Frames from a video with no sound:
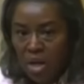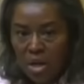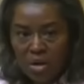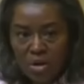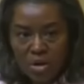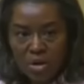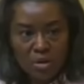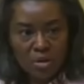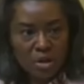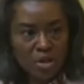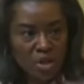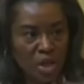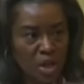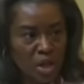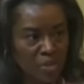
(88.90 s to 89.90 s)
to
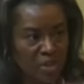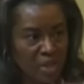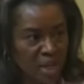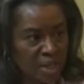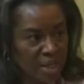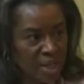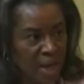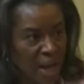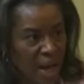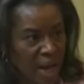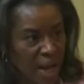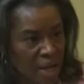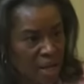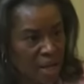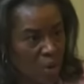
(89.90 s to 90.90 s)
upset
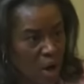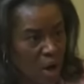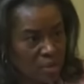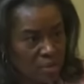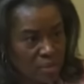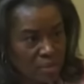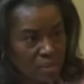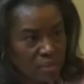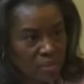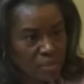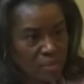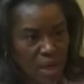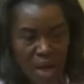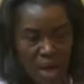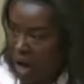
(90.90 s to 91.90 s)
anyone.
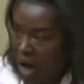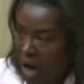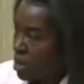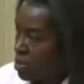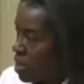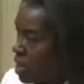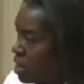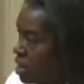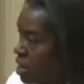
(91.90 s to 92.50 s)
I am here to do the